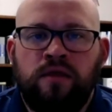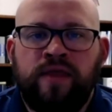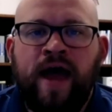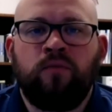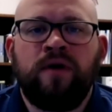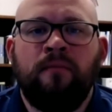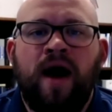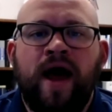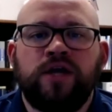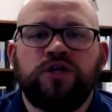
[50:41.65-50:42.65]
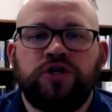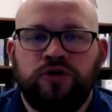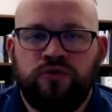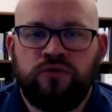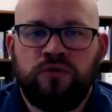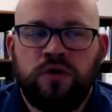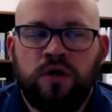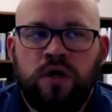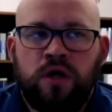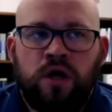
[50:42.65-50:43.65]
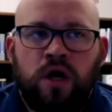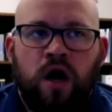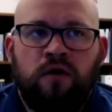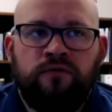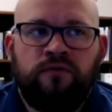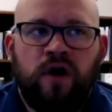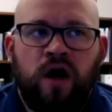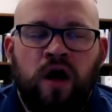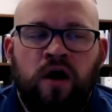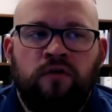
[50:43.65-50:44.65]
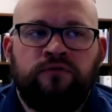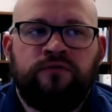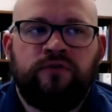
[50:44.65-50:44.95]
that reminds you of